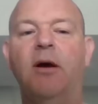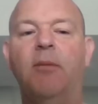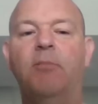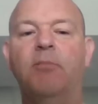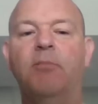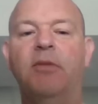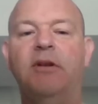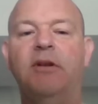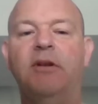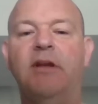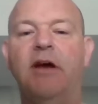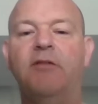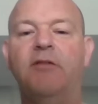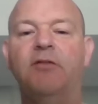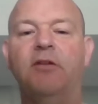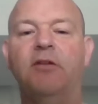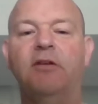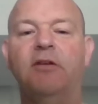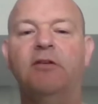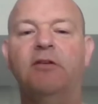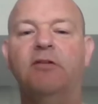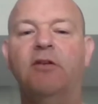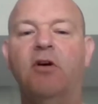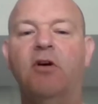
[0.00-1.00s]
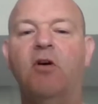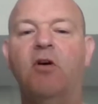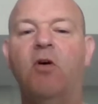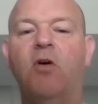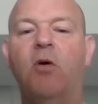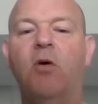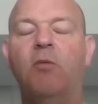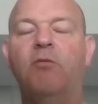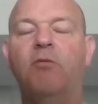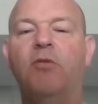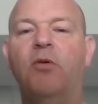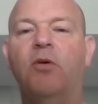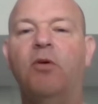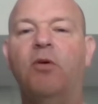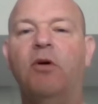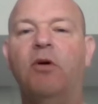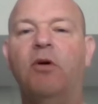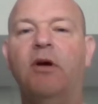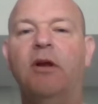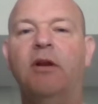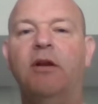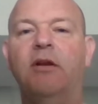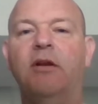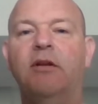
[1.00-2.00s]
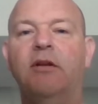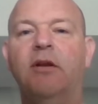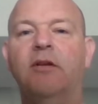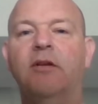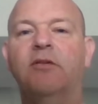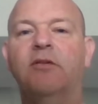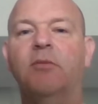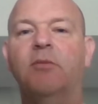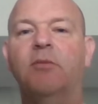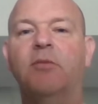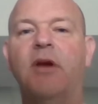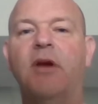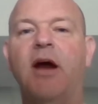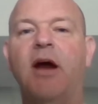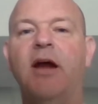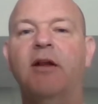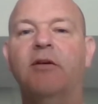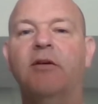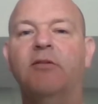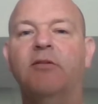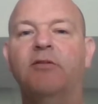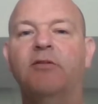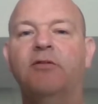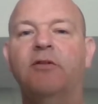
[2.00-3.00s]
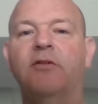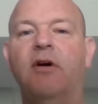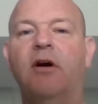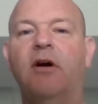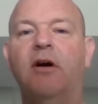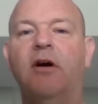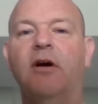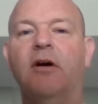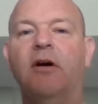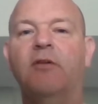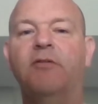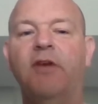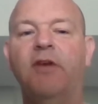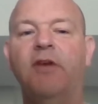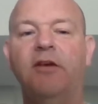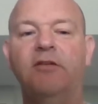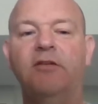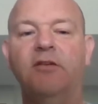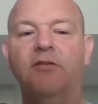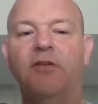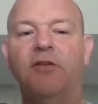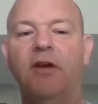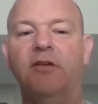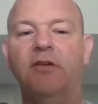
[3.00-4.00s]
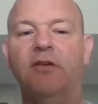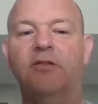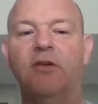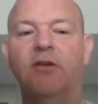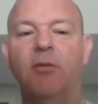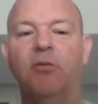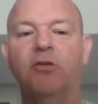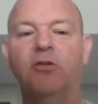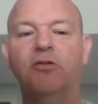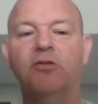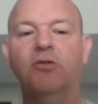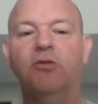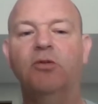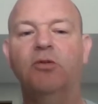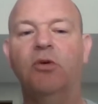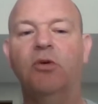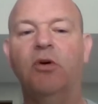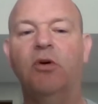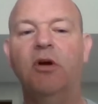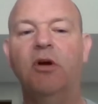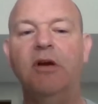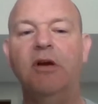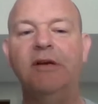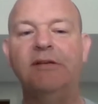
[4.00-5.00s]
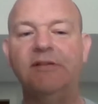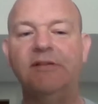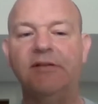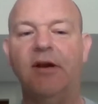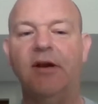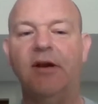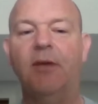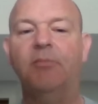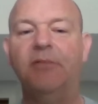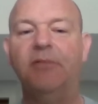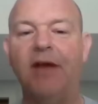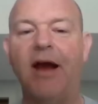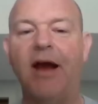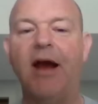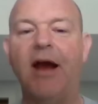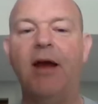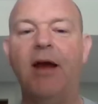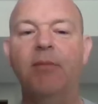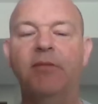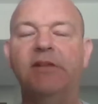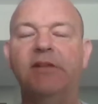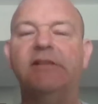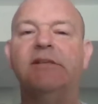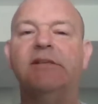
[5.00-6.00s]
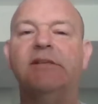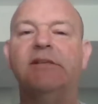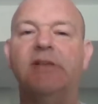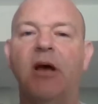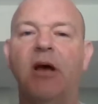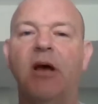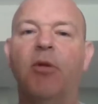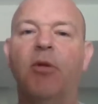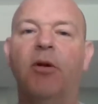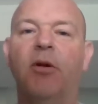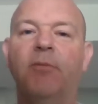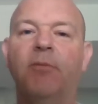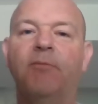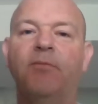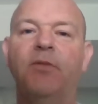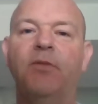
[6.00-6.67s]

but definitely still hopeful and some kind of face-to-face summer school sometime this summer.